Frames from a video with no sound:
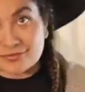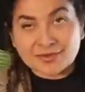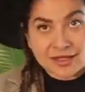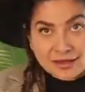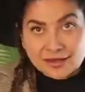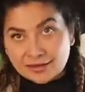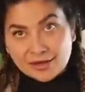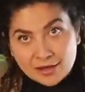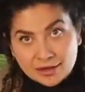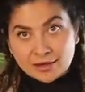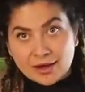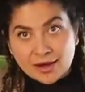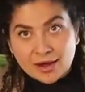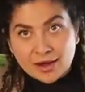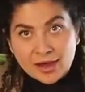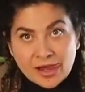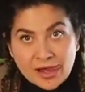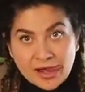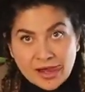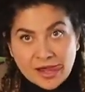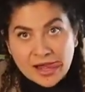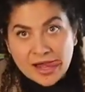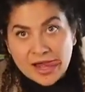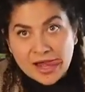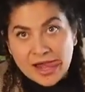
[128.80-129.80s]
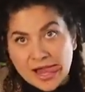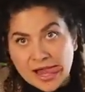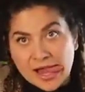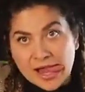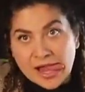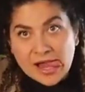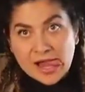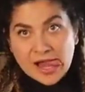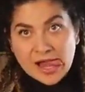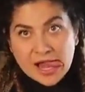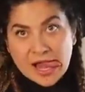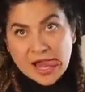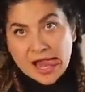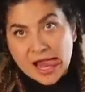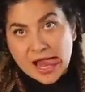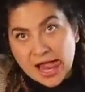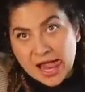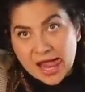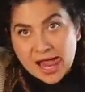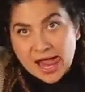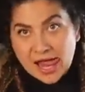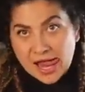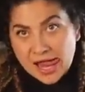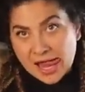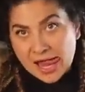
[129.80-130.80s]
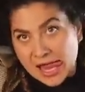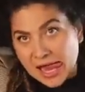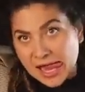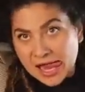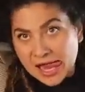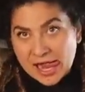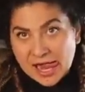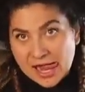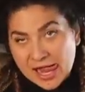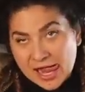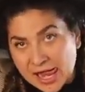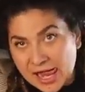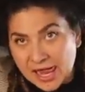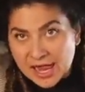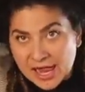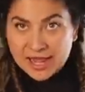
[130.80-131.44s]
this totally does not work out, but it's normal. You